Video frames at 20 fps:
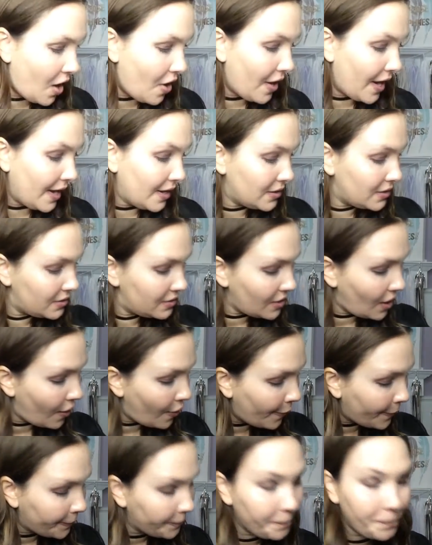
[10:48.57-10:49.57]
All right,
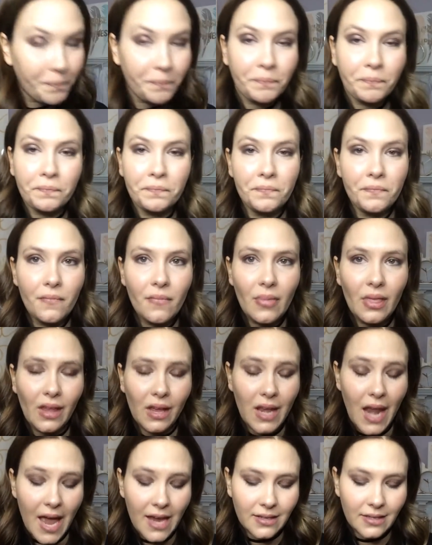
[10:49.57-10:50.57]
so
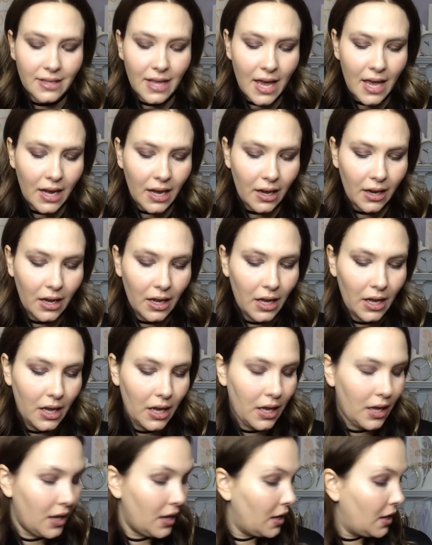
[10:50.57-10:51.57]
next then,
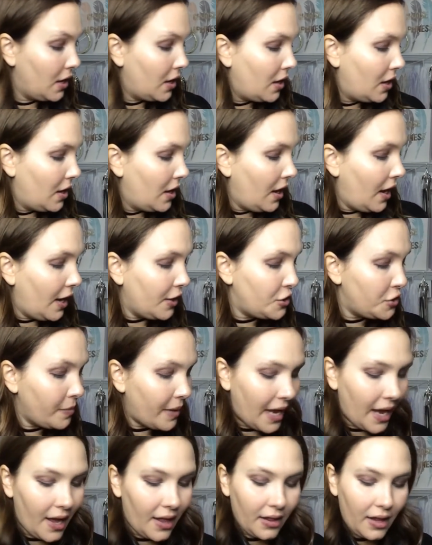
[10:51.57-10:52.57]
I do my
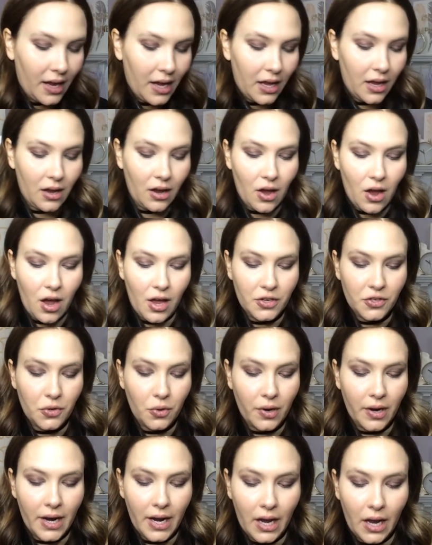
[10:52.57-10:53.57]
highlighting and
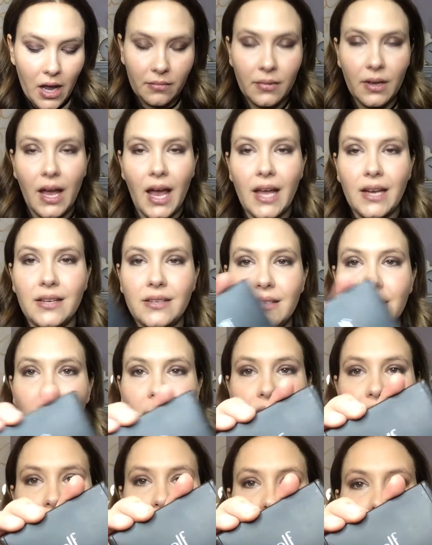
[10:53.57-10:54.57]
contouring. I
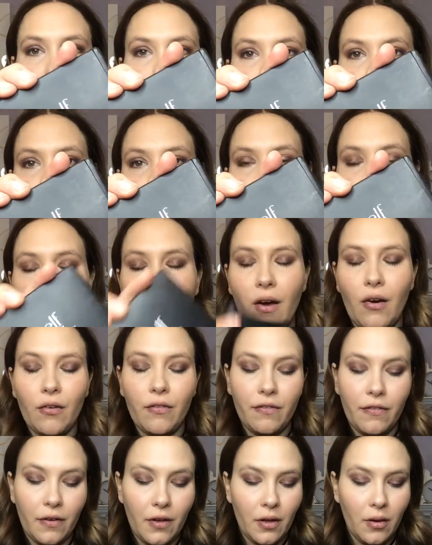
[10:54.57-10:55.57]
decided to go with my
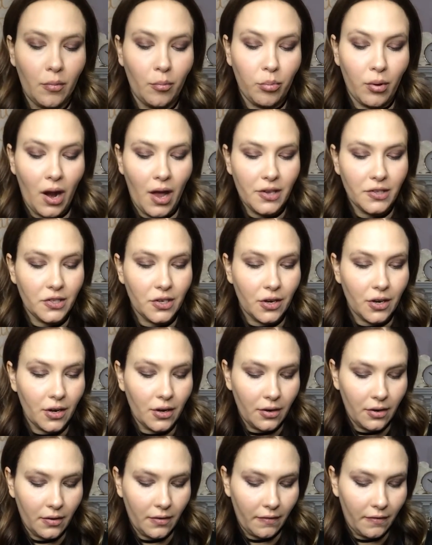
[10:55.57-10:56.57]
e.l.f. bronzer
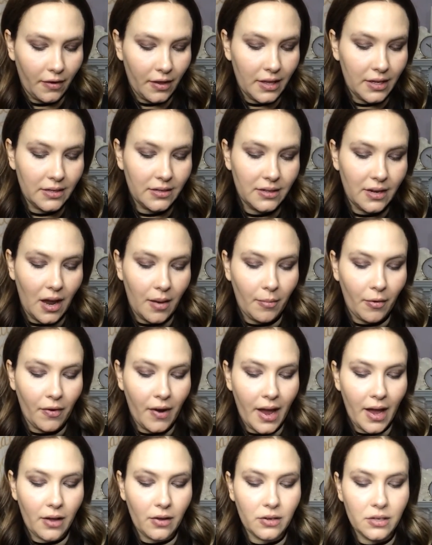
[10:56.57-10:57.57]
for this time
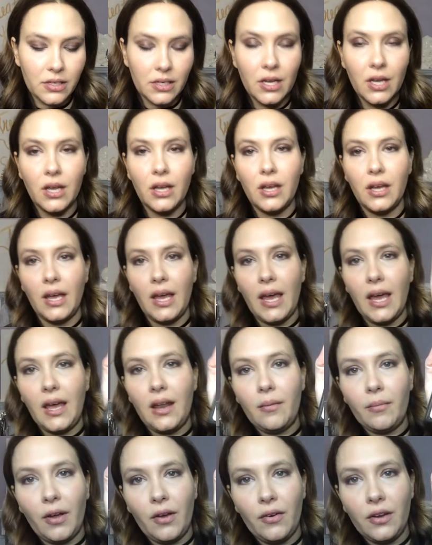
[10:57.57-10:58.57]
around, and
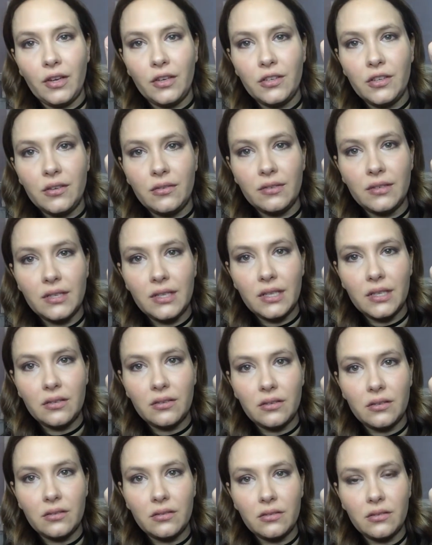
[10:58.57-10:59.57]
I'm going to use
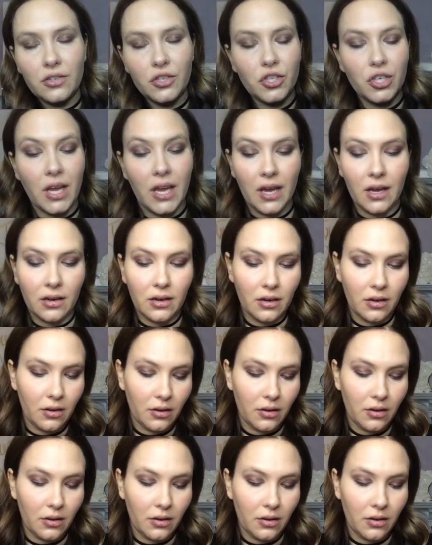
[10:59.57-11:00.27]
this shade.